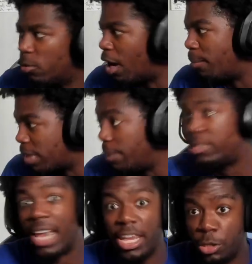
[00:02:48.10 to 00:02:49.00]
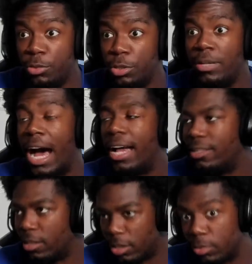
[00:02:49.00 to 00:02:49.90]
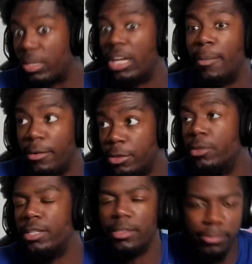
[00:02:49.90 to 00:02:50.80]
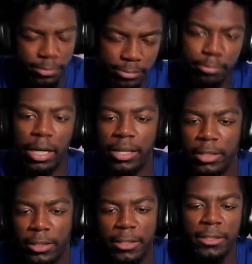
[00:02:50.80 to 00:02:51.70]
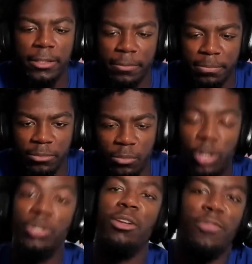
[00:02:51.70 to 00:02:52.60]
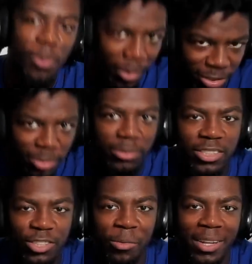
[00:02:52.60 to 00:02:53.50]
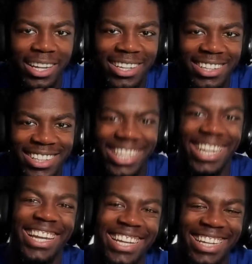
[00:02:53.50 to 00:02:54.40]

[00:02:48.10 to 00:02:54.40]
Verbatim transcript: well, I'm keep saying you do not. Y'all gonna think about doing it. But well do it if you want to, stupid nigga.